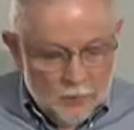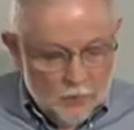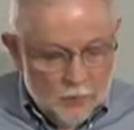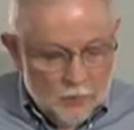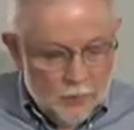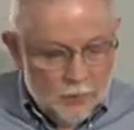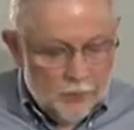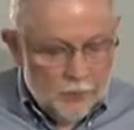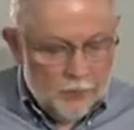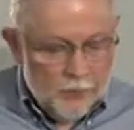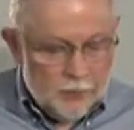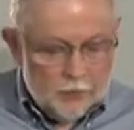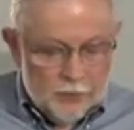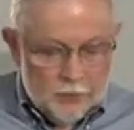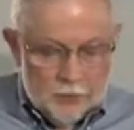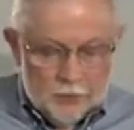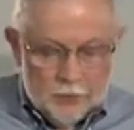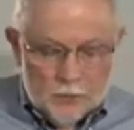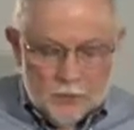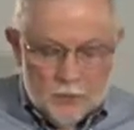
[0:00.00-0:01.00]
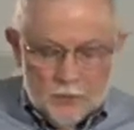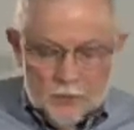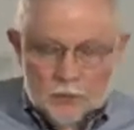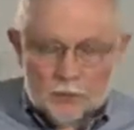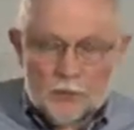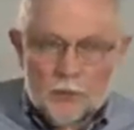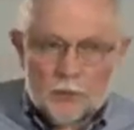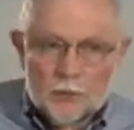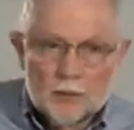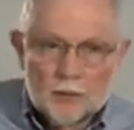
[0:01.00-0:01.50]
We're going to
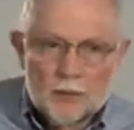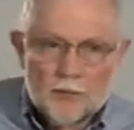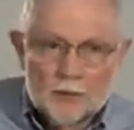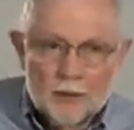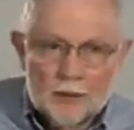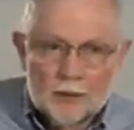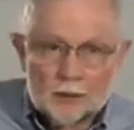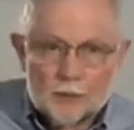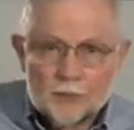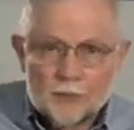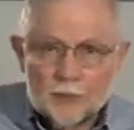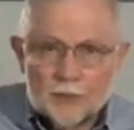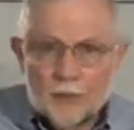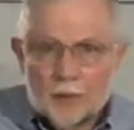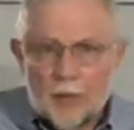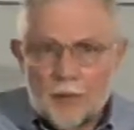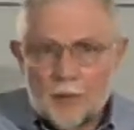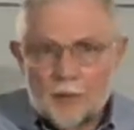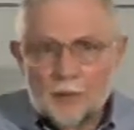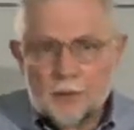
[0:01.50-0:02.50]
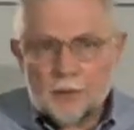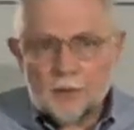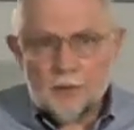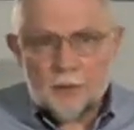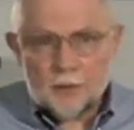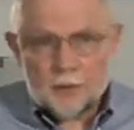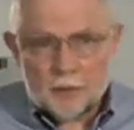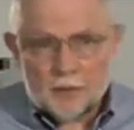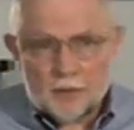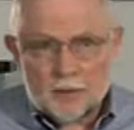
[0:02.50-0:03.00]
do our final teardown and
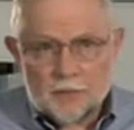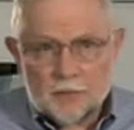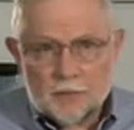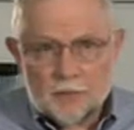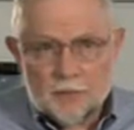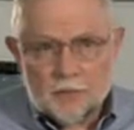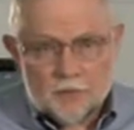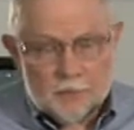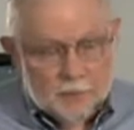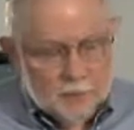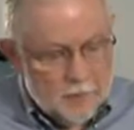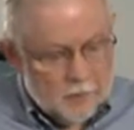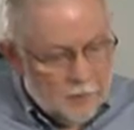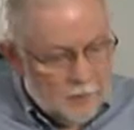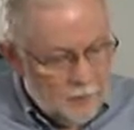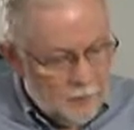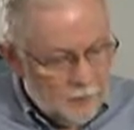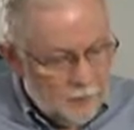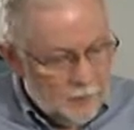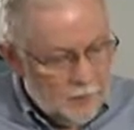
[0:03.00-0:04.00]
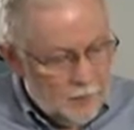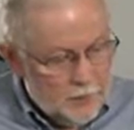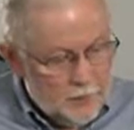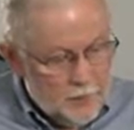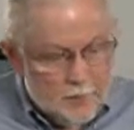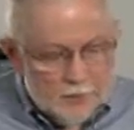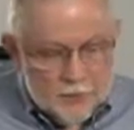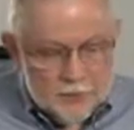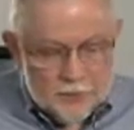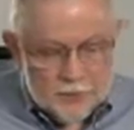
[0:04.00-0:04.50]
inspection of the
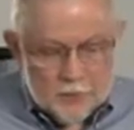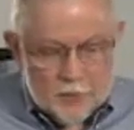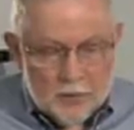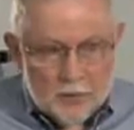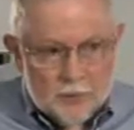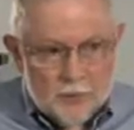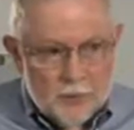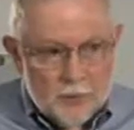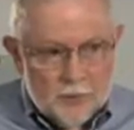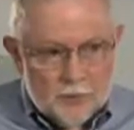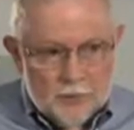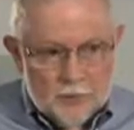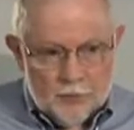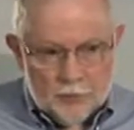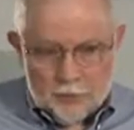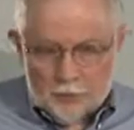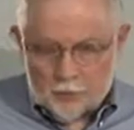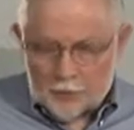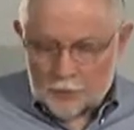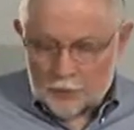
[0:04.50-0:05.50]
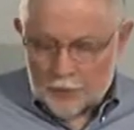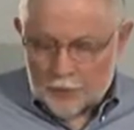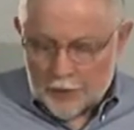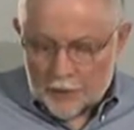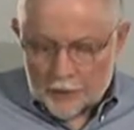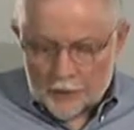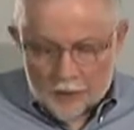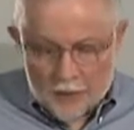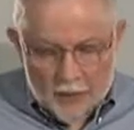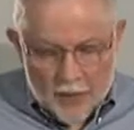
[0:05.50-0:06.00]
EZR parts that we've pulled
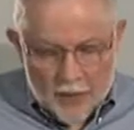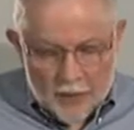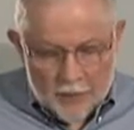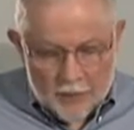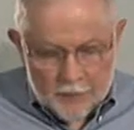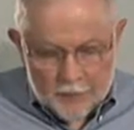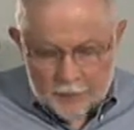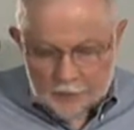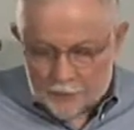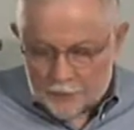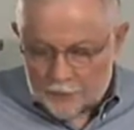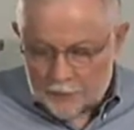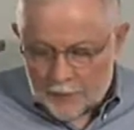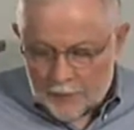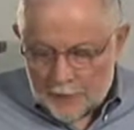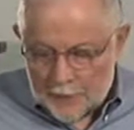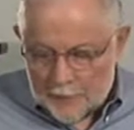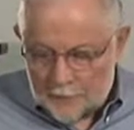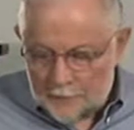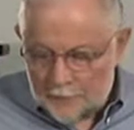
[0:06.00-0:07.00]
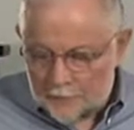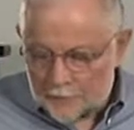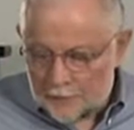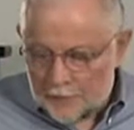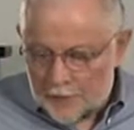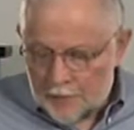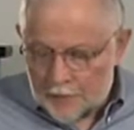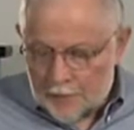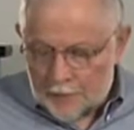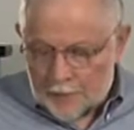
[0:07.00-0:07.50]
out of the body at this time.
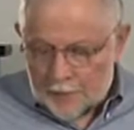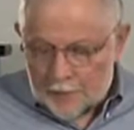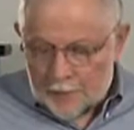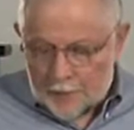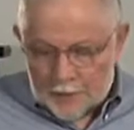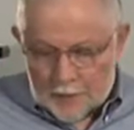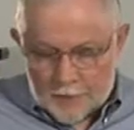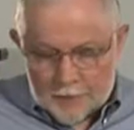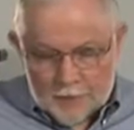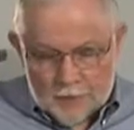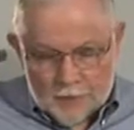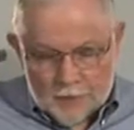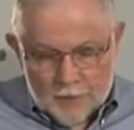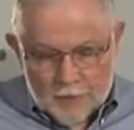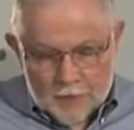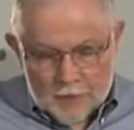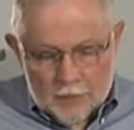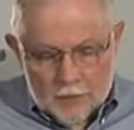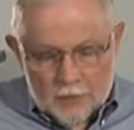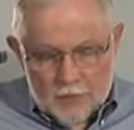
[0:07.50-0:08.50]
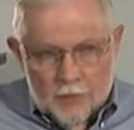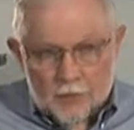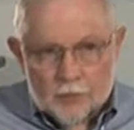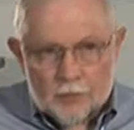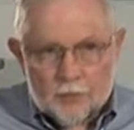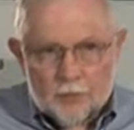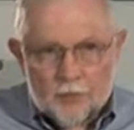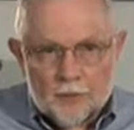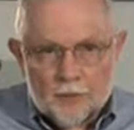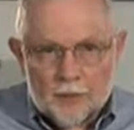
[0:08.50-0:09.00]
Um, in order
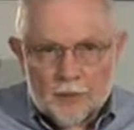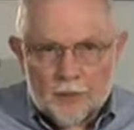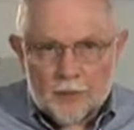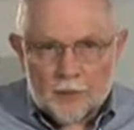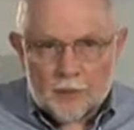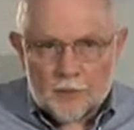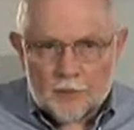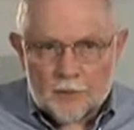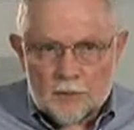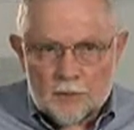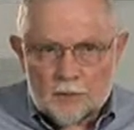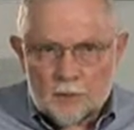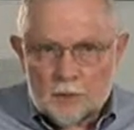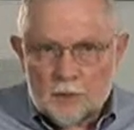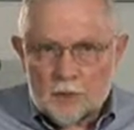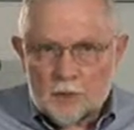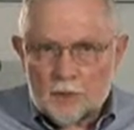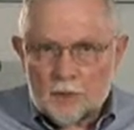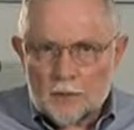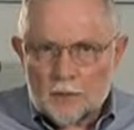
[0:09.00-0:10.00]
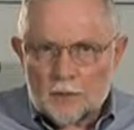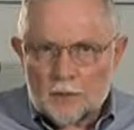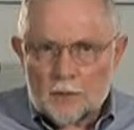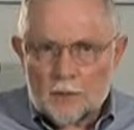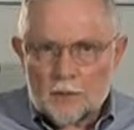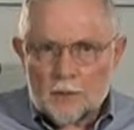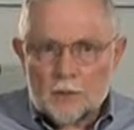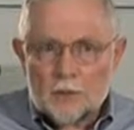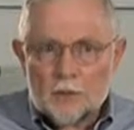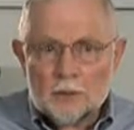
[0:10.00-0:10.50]
to evaluate this, we need to
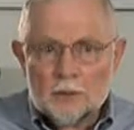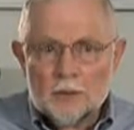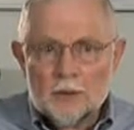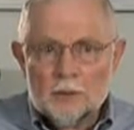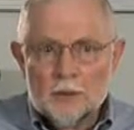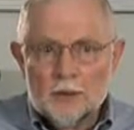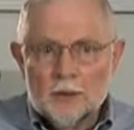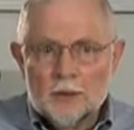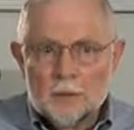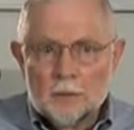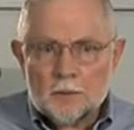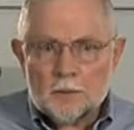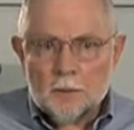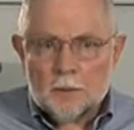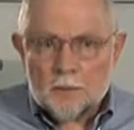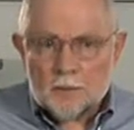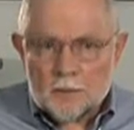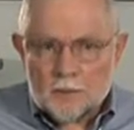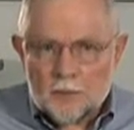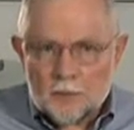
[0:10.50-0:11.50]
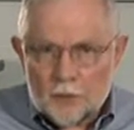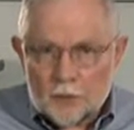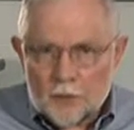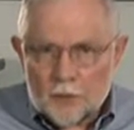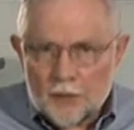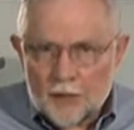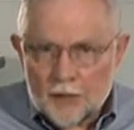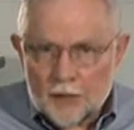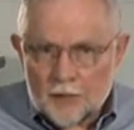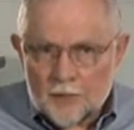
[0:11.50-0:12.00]
consider a little bit the flow
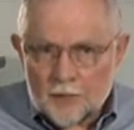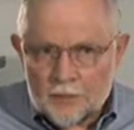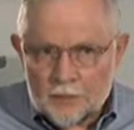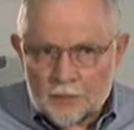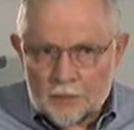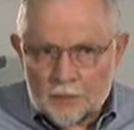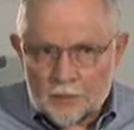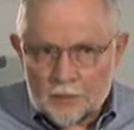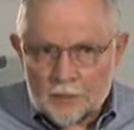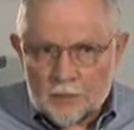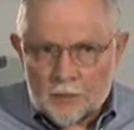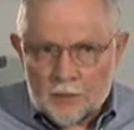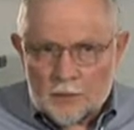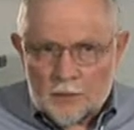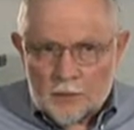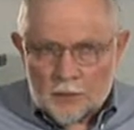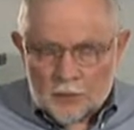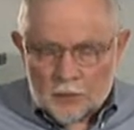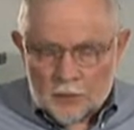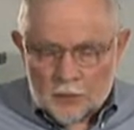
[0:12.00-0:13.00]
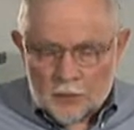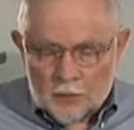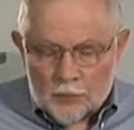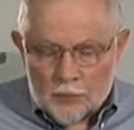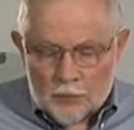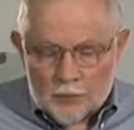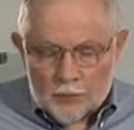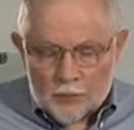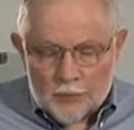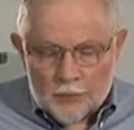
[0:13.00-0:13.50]
path in there so we can be
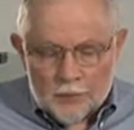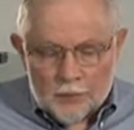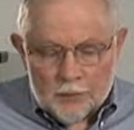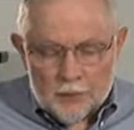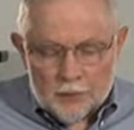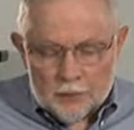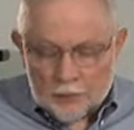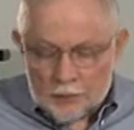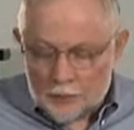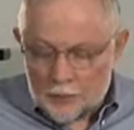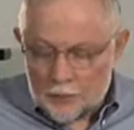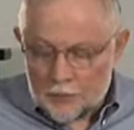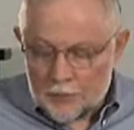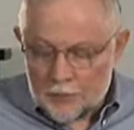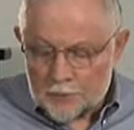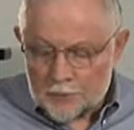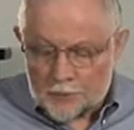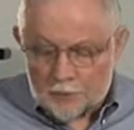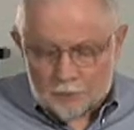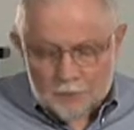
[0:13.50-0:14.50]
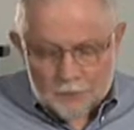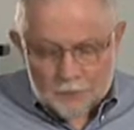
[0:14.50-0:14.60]
able to determine